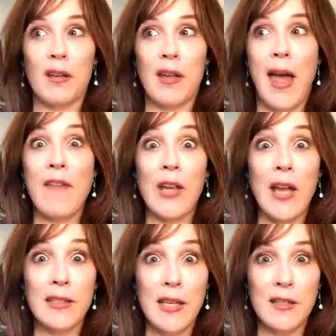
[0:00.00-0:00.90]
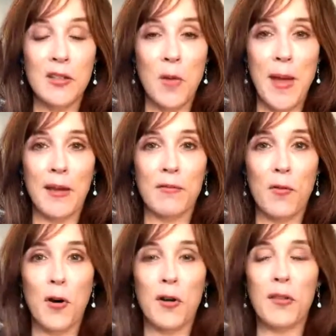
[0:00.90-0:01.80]
having ideas go back and
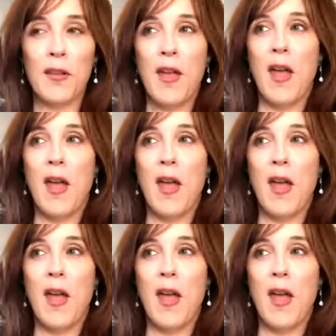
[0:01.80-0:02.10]
forth.